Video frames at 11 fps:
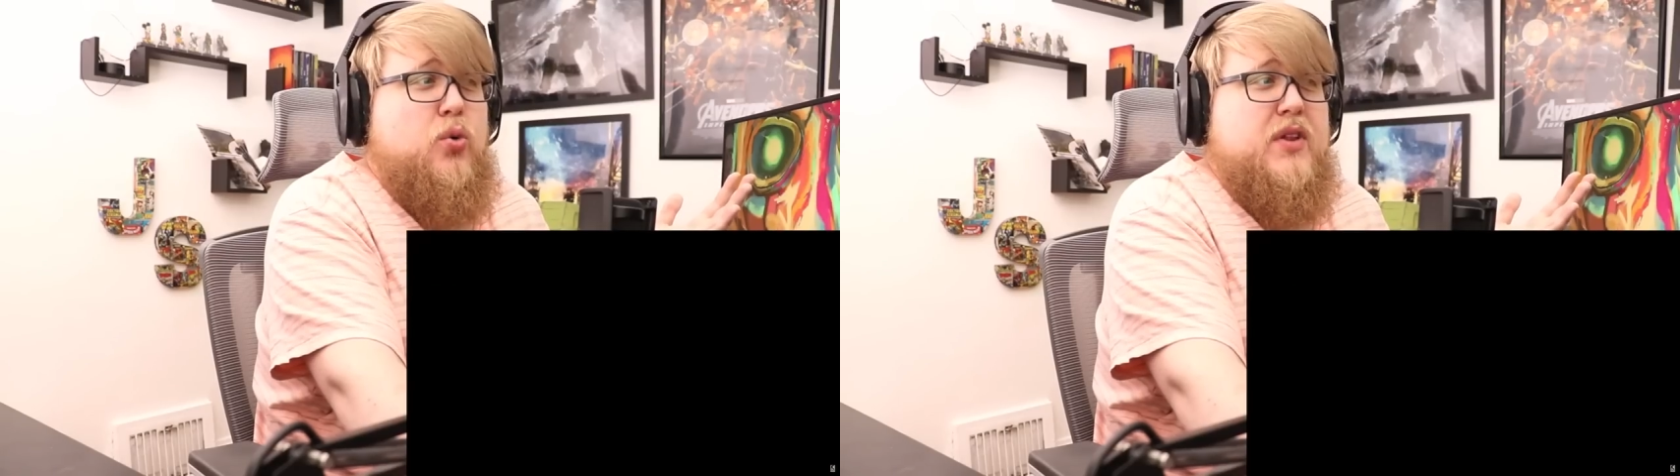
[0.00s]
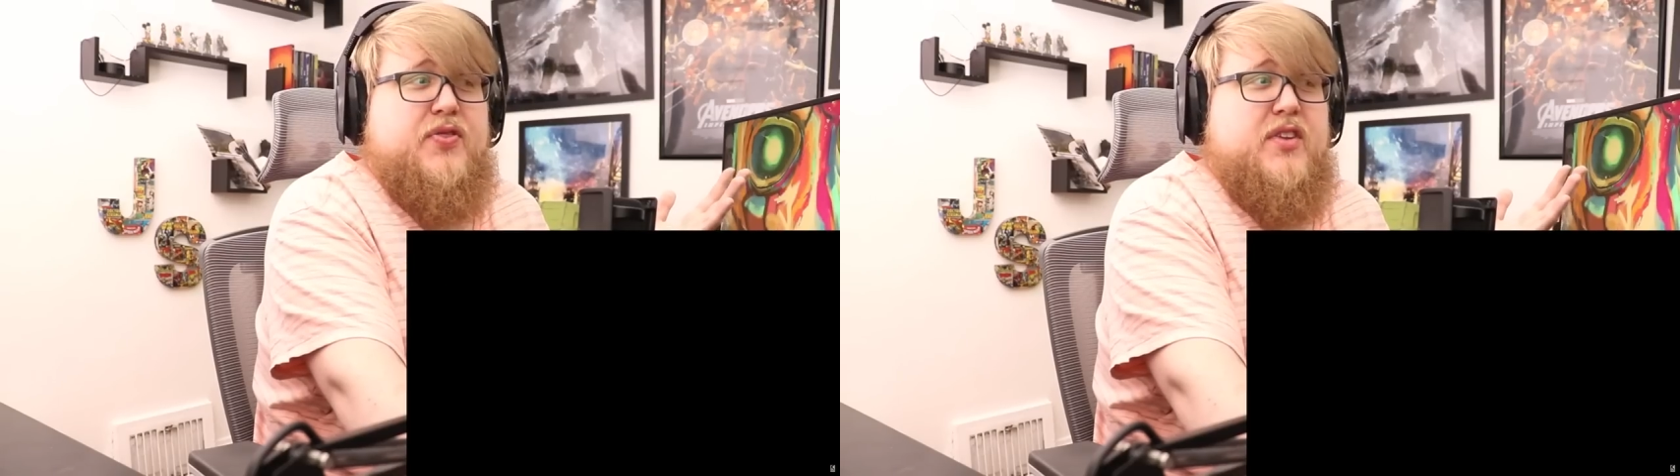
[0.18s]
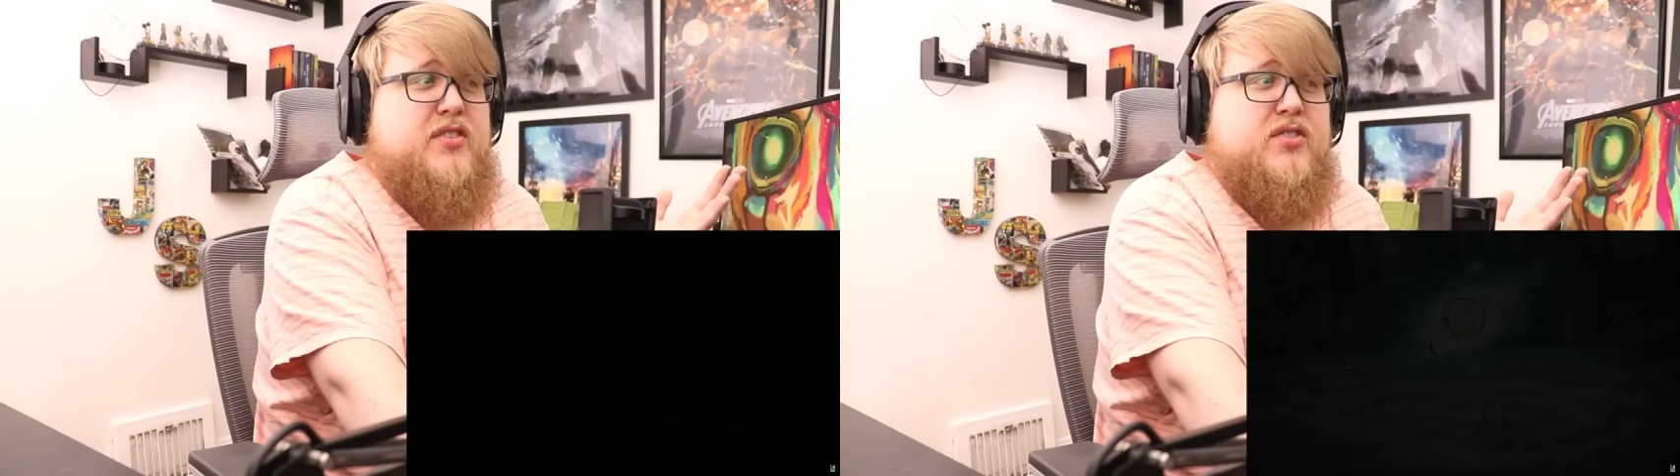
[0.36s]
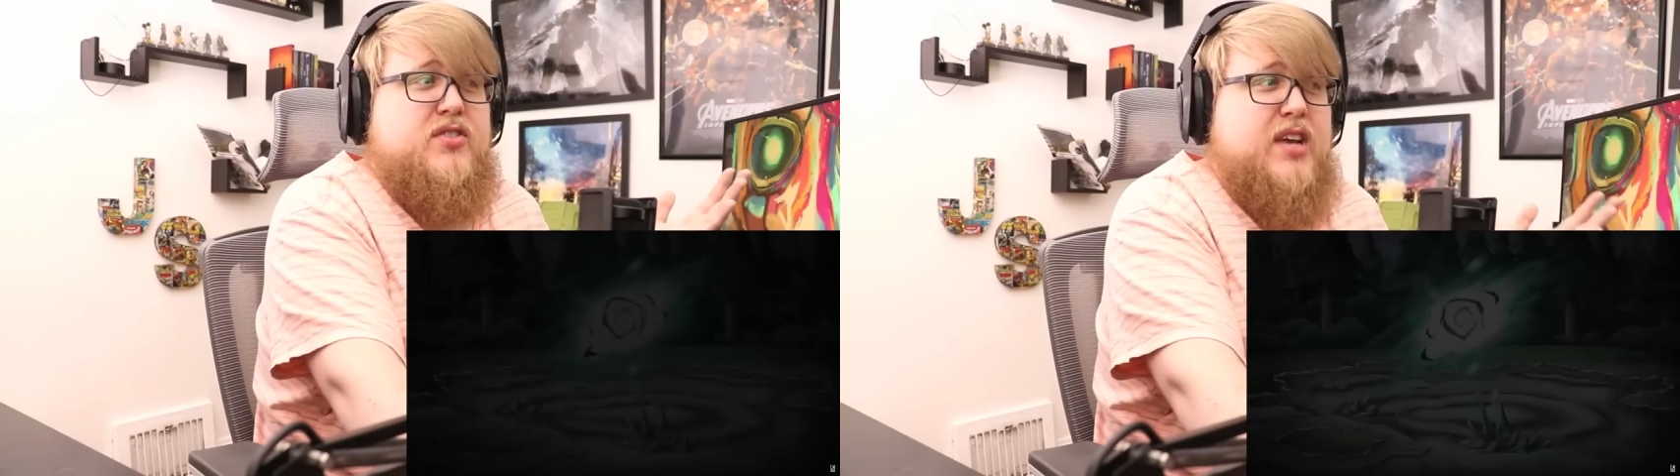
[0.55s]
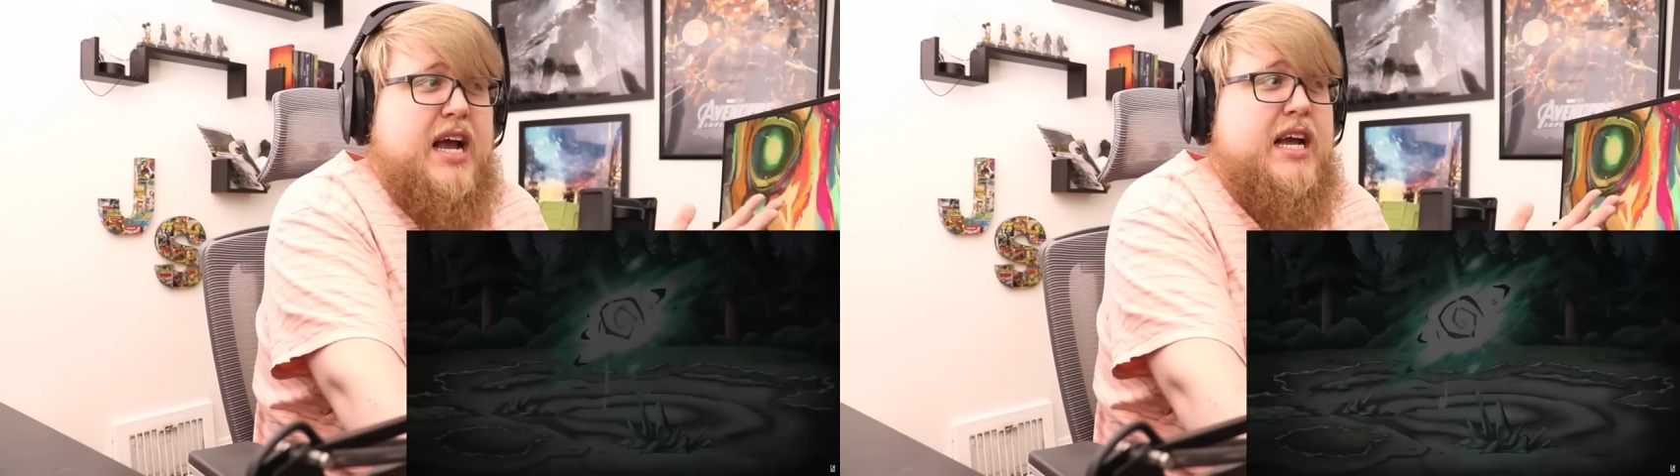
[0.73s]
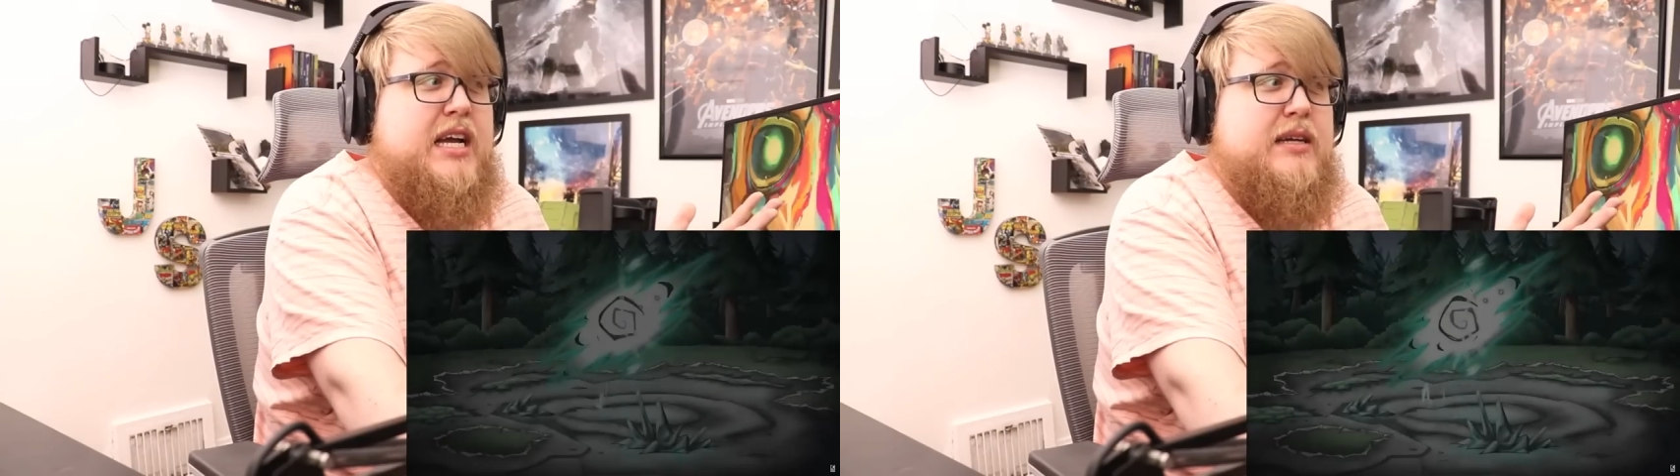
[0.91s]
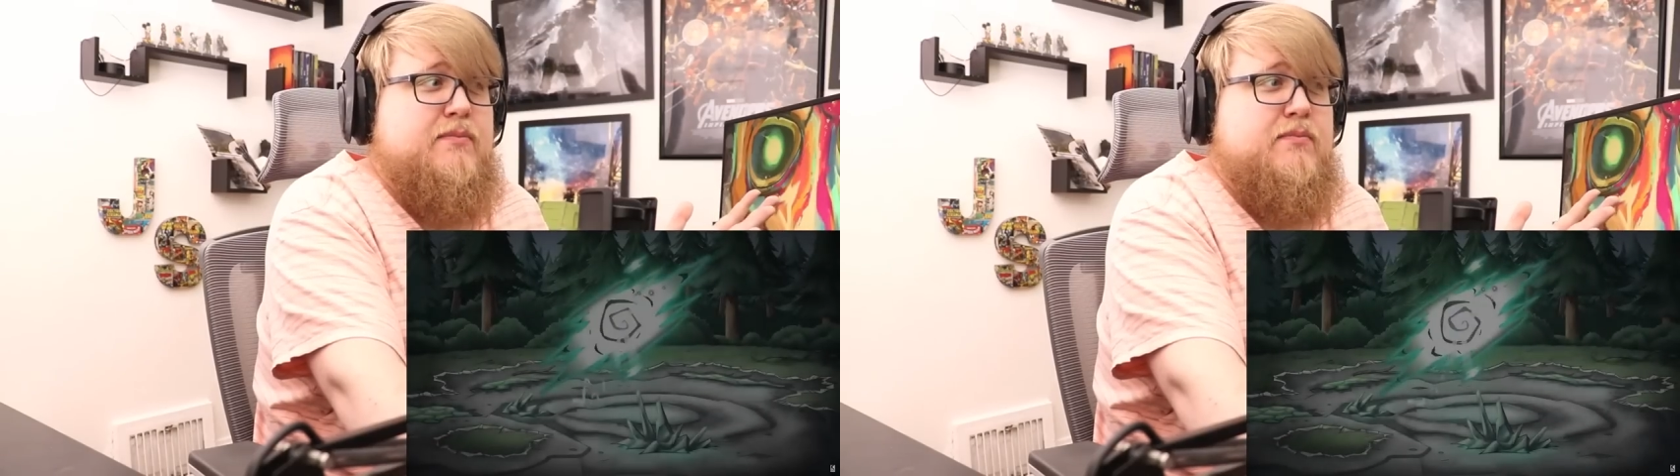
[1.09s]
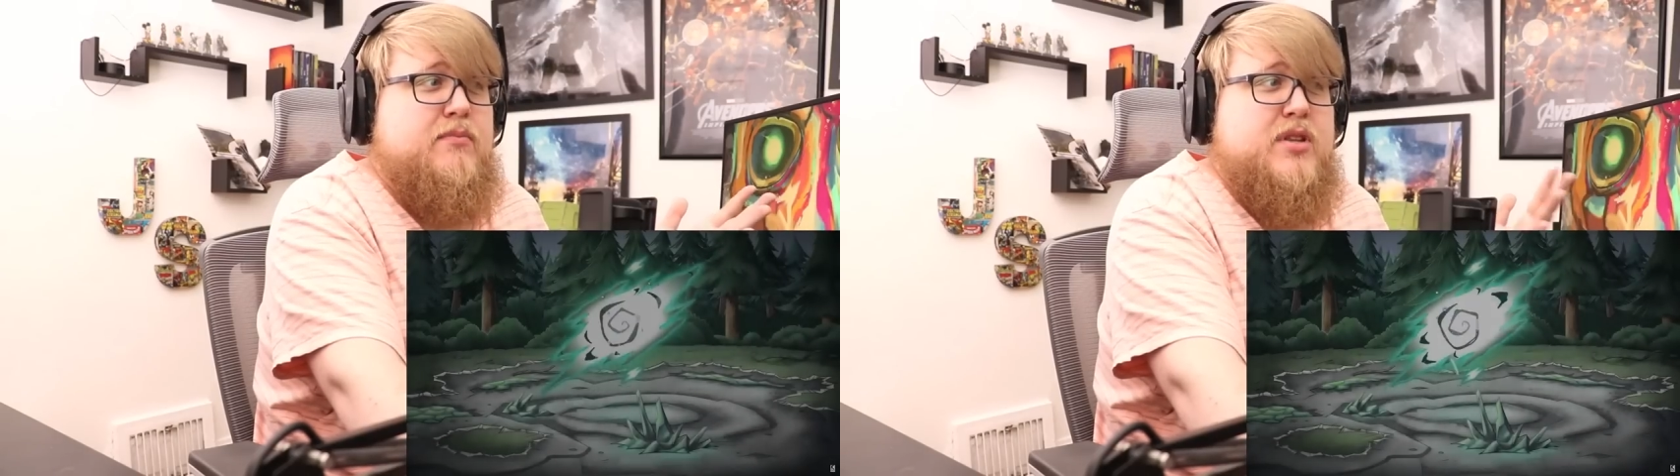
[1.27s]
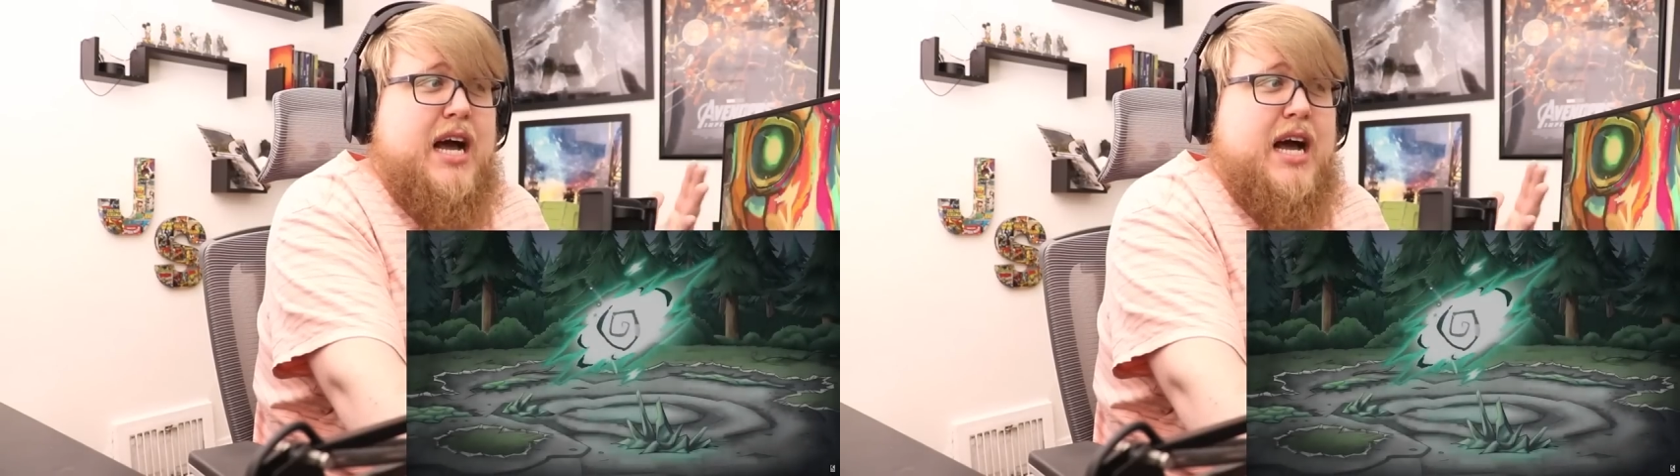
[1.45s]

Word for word: with the same